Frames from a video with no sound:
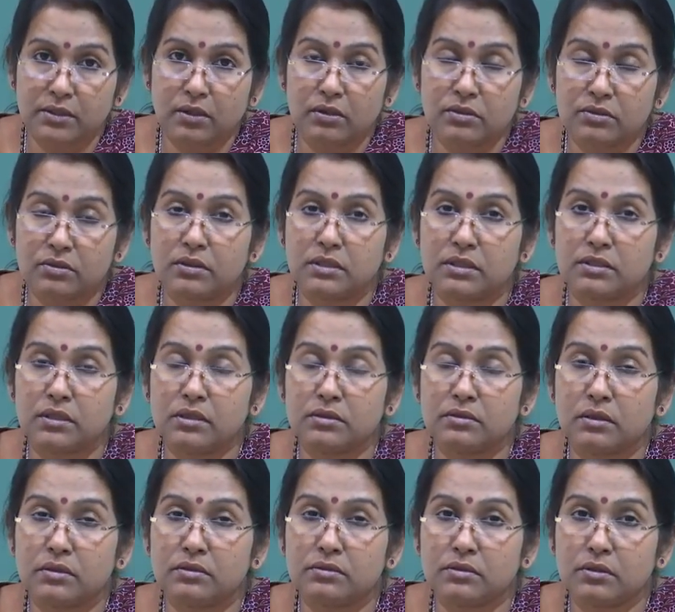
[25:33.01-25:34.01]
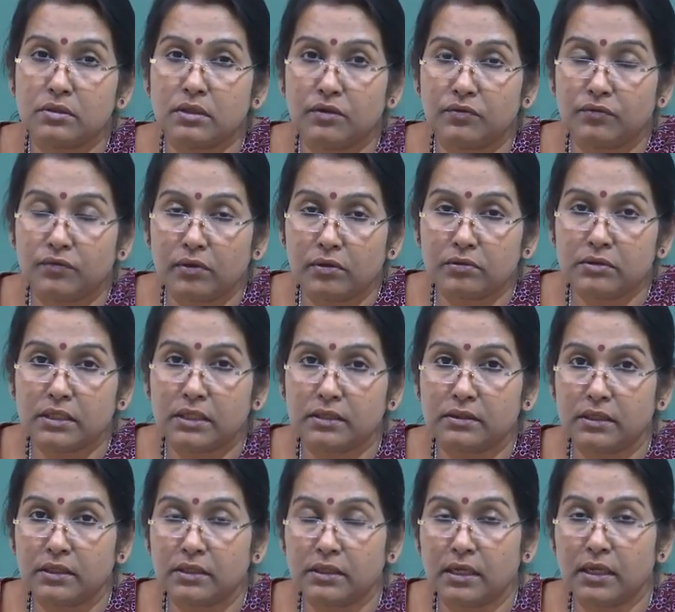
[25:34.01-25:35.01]
also research also involves
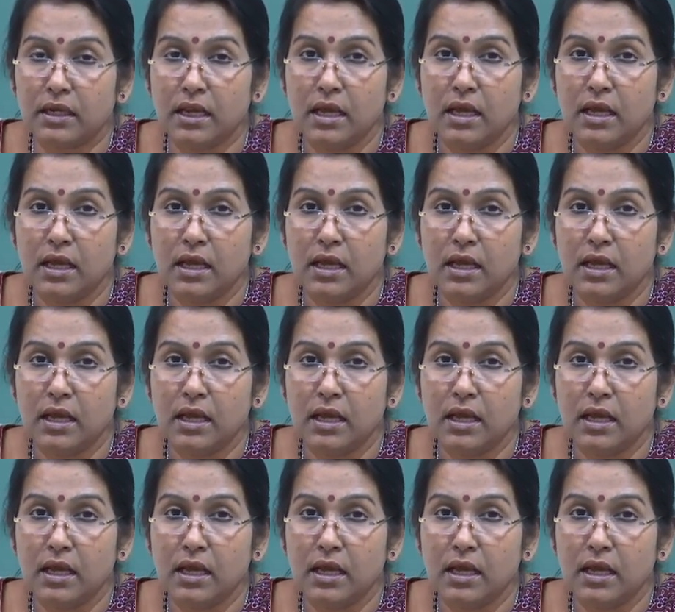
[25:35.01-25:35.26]
ethical